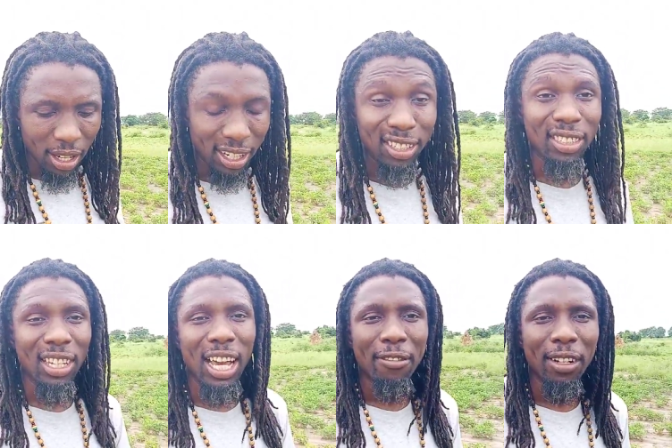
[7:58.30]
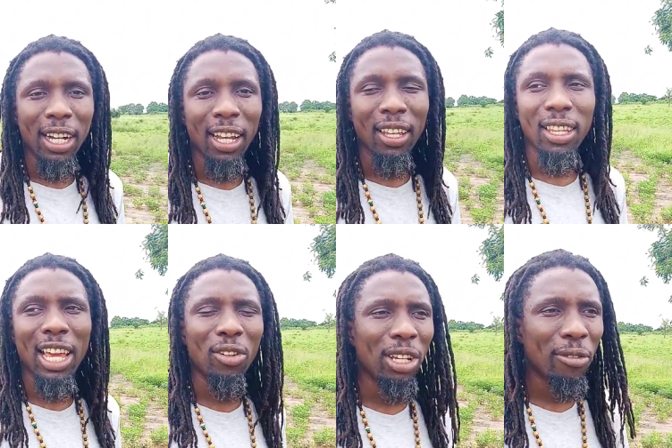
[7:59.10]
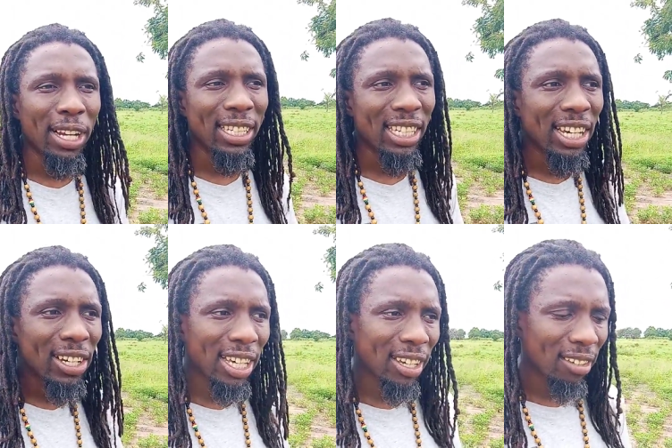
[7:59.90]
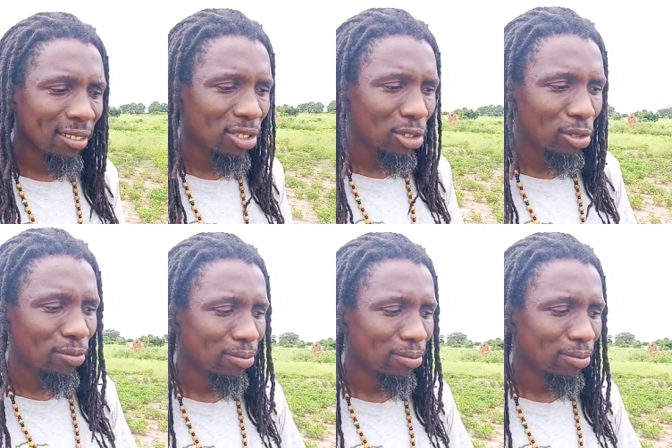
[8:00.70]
because in Africa they only rent yearly to,